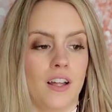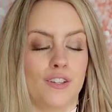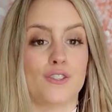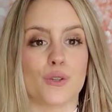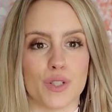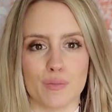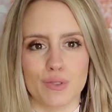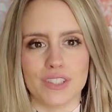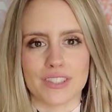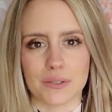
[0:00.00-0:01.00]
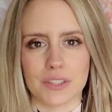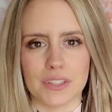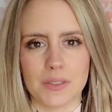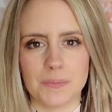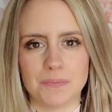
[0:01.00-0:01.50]
There's always bullies out
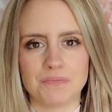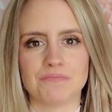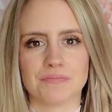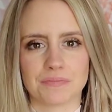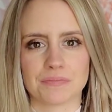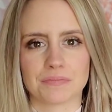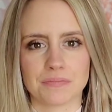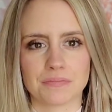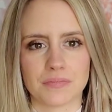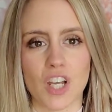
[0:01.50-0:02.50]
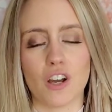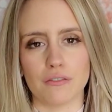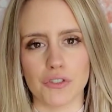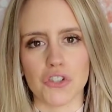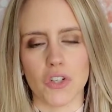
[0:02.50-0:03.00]
there,
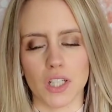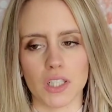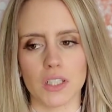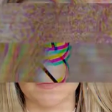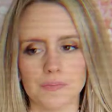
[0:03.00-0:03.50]
unfortunately.